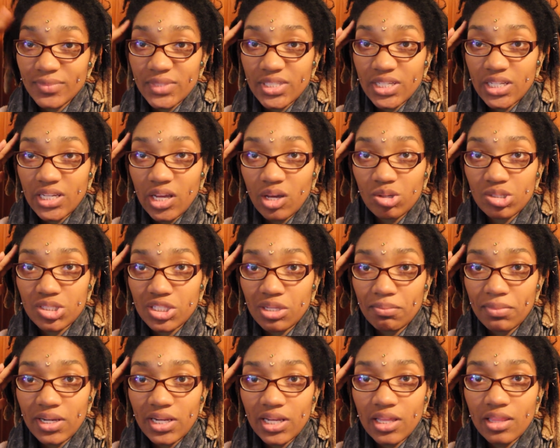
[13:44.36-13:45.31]
you know, so
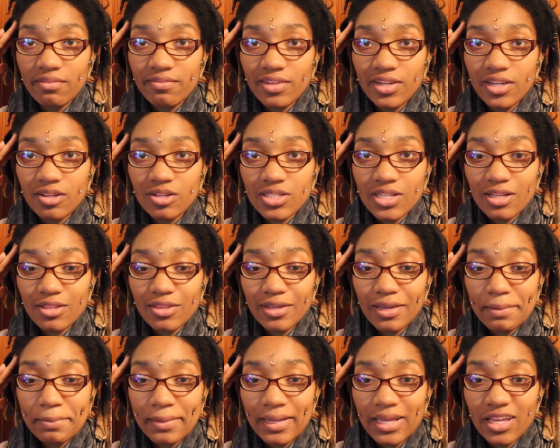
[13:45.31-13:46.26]
many other videos out
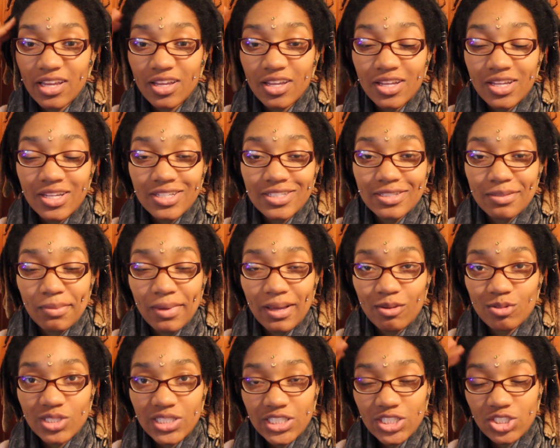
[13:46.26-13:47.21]
there, but
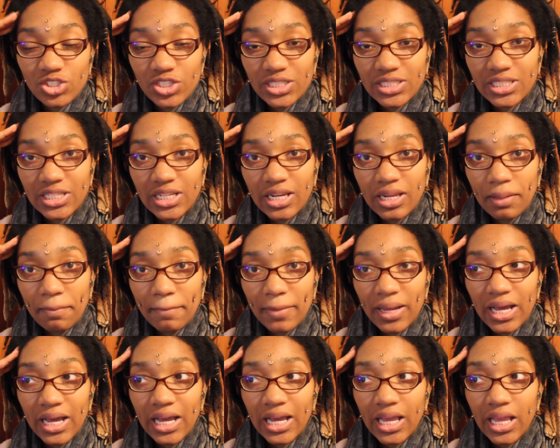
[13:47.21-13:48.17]
somebody was interested in
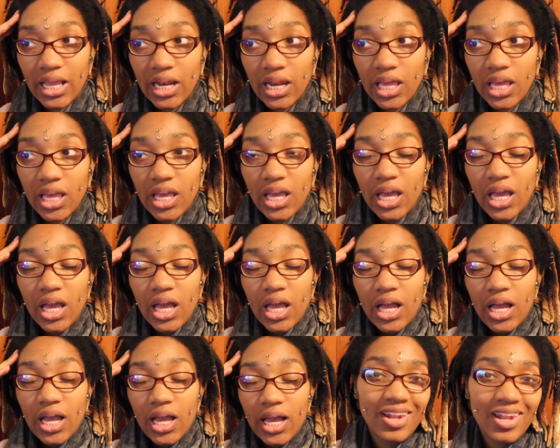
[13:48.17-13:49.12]
mine.
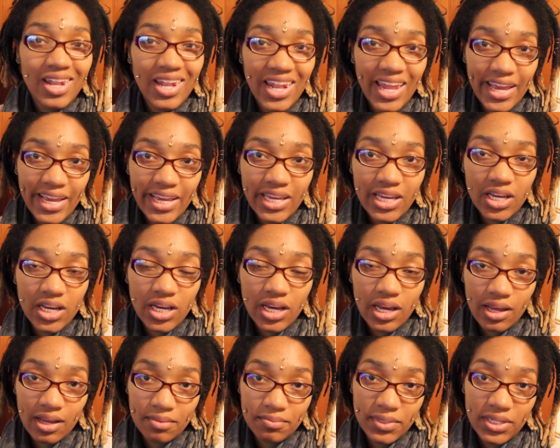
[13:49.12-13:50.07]
Like,
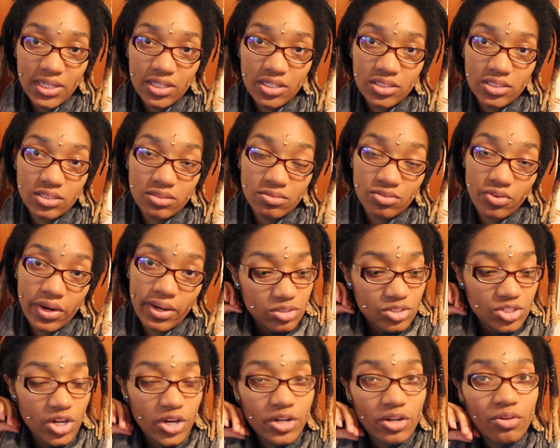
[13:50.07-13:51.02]
comment, and subscribe.
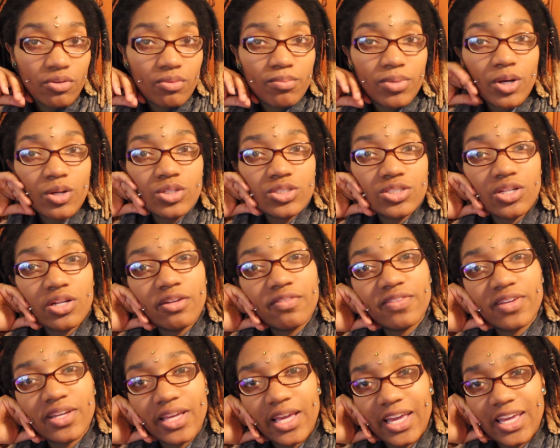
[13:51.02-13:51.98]
Turn on post
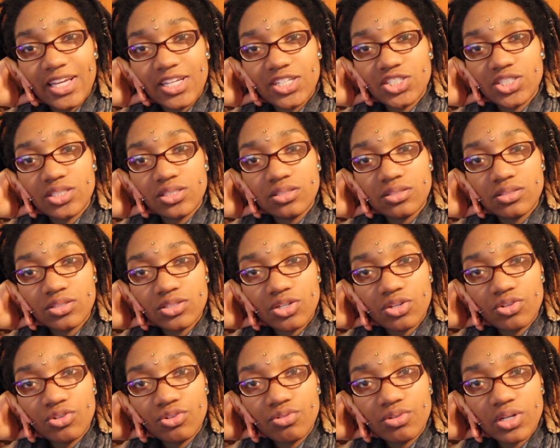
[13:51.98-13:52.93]
notifications
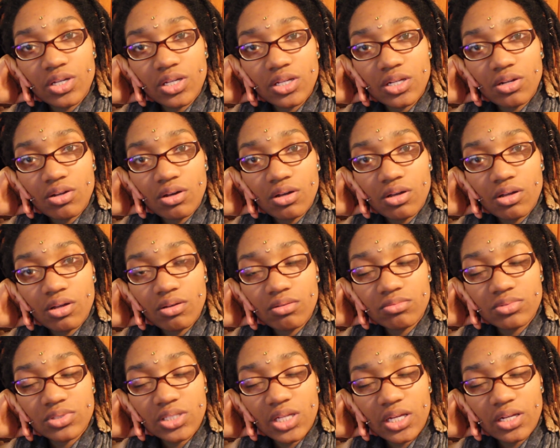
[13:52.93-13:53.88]
so you
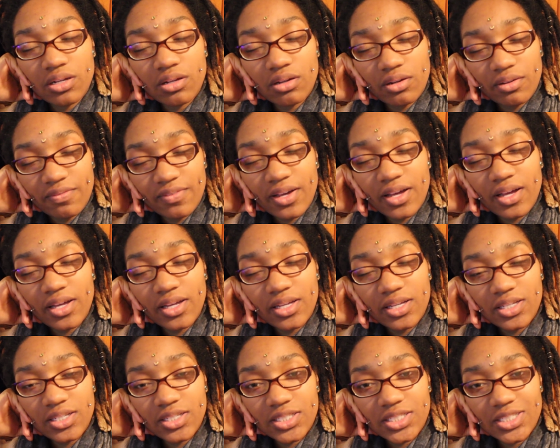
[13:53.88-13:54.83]
can stay
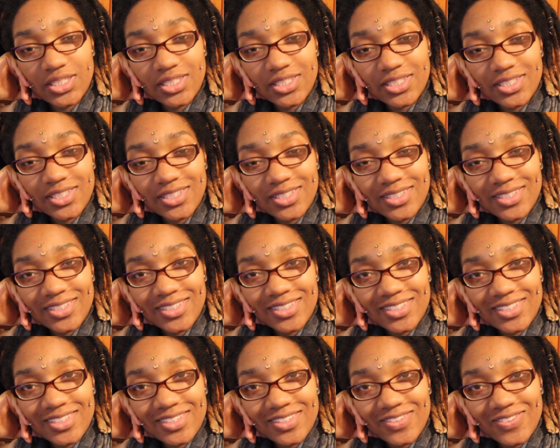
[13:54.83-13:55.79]
notified
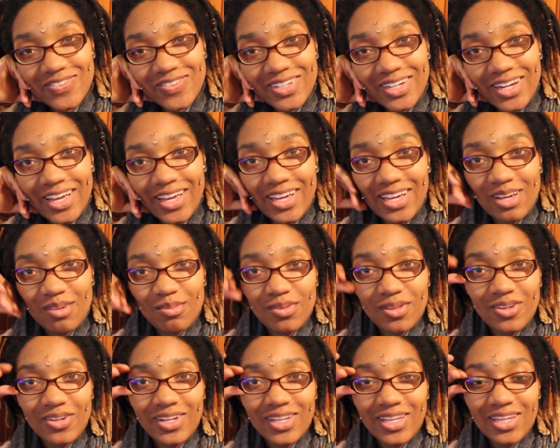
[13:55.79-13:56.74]
when I
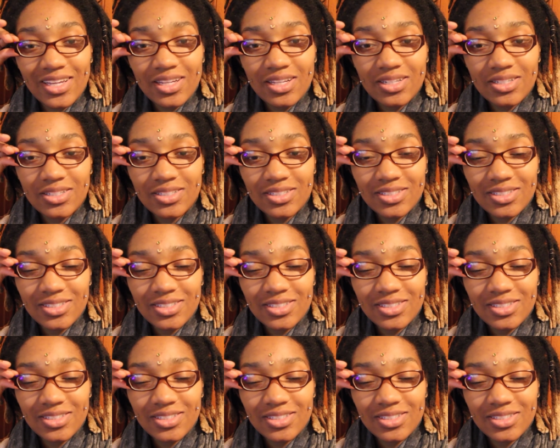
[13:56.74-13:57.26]
upload again.